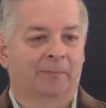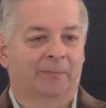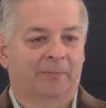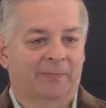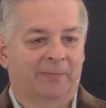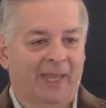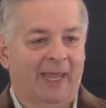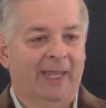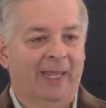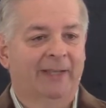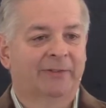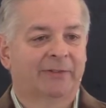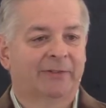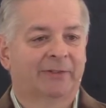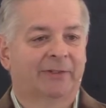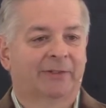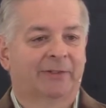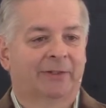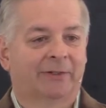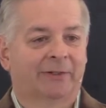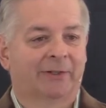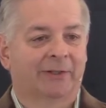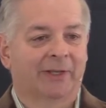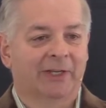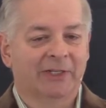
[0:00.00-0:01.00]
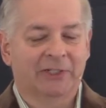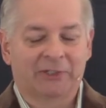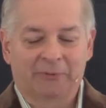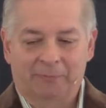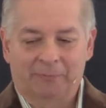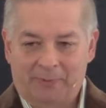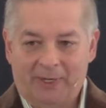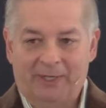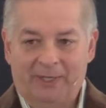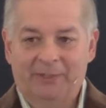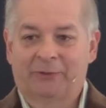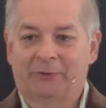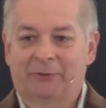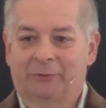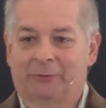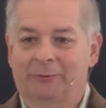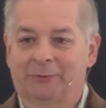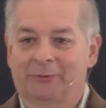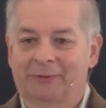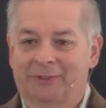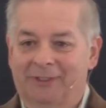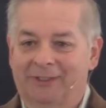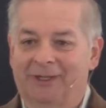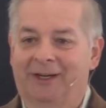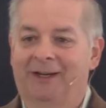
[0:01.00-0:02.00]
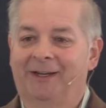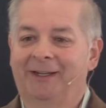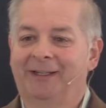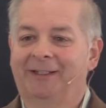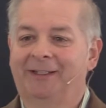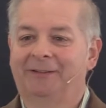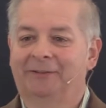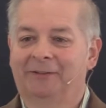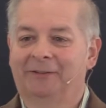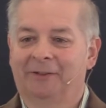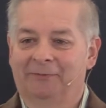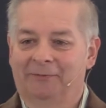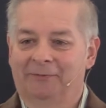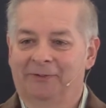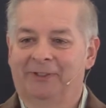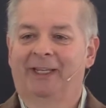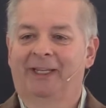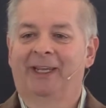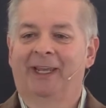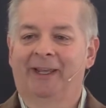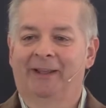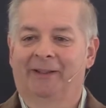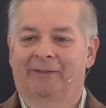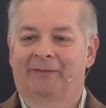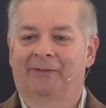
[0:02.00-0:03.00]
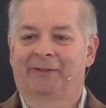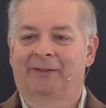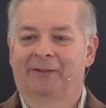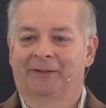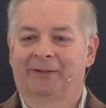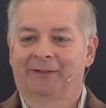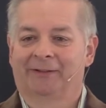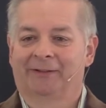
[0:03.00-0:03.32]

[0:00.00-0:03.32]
That's a special kind of death.